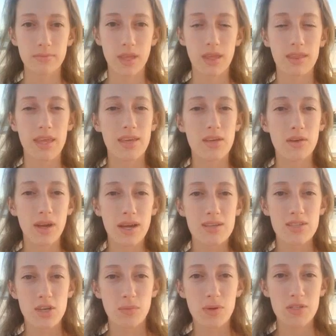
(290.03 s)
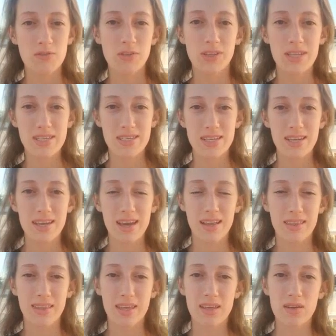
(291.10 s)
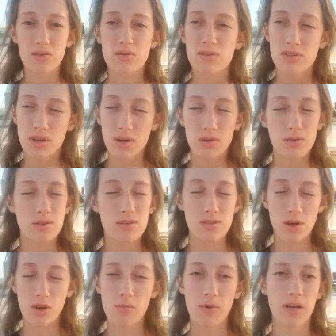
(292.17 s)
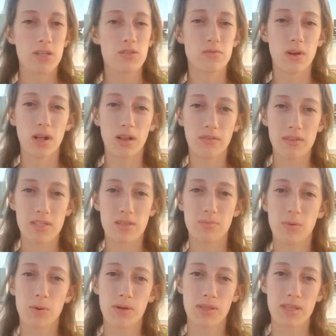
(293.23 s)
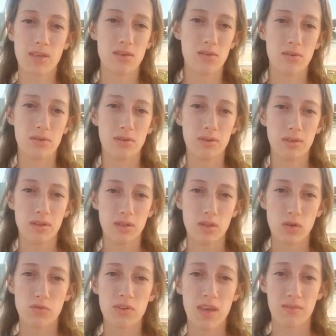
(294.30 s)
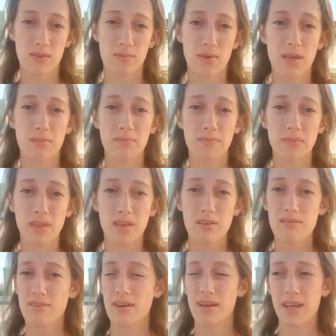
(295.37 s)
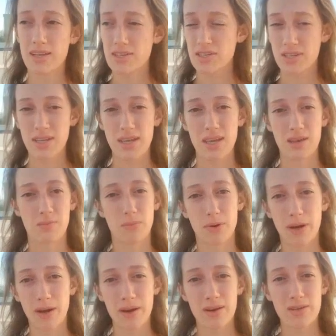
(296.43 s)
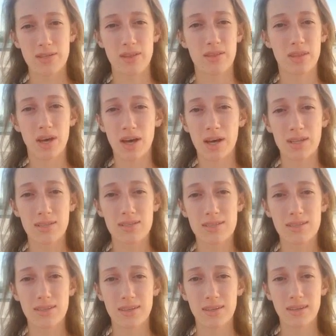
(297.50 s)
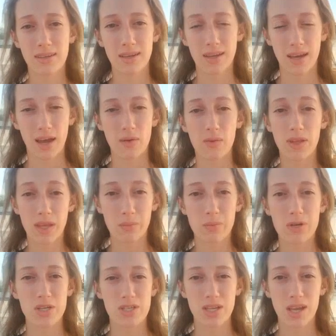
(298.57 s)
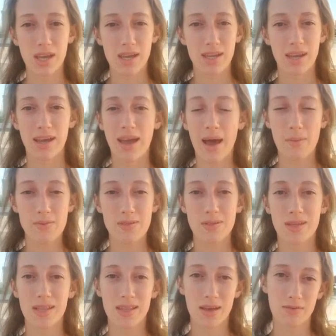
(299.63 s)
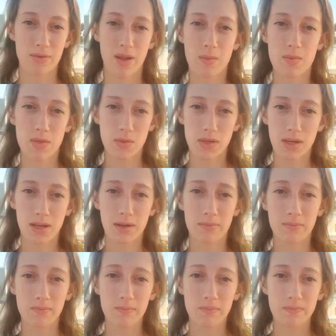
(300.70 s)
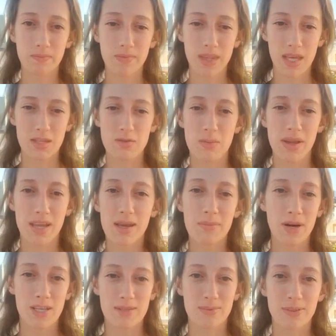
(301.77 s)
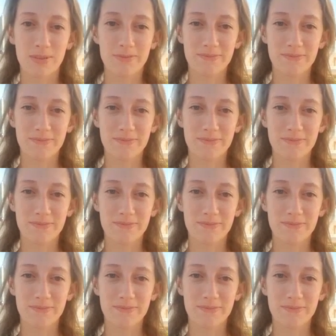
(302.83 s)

Thank you guys so much for listening, and thank you so much for all of the support that you've given me, financially, and prayers, and thoughts. I really appreciate it, and I absolutely love what I'm doing here. Thanks for making it possible.